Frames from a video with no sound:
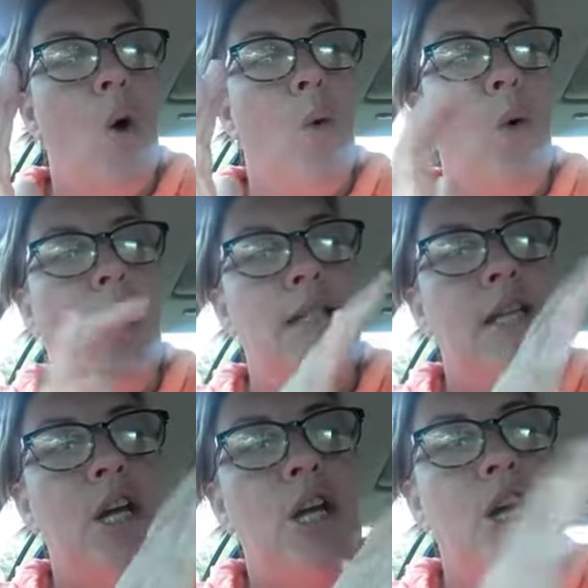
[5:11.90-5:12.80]
What
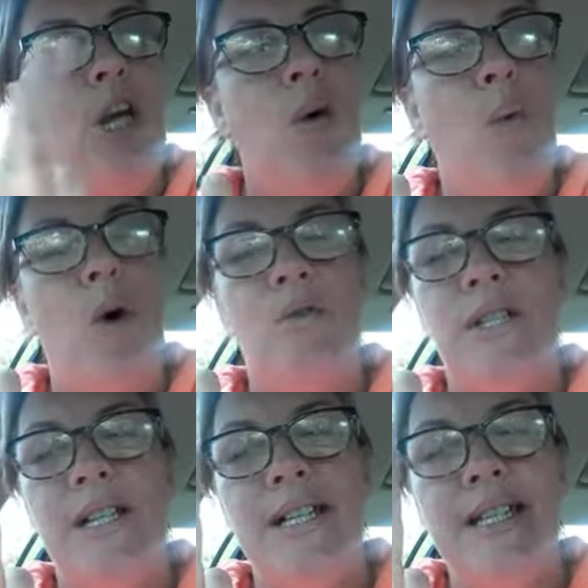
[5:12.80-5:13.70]
do you want
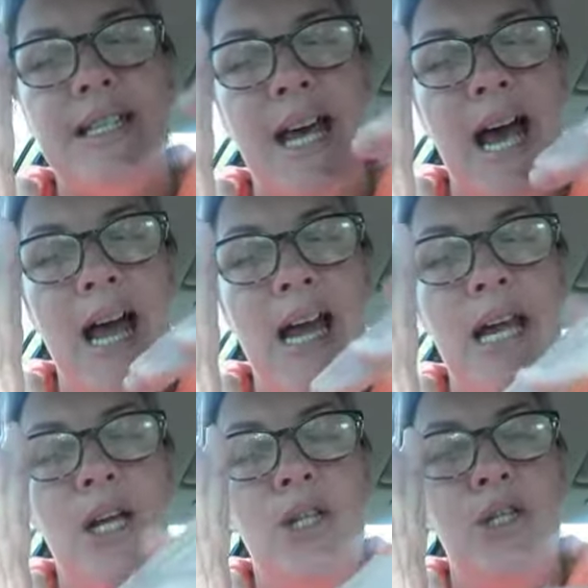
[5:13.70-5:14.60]
to say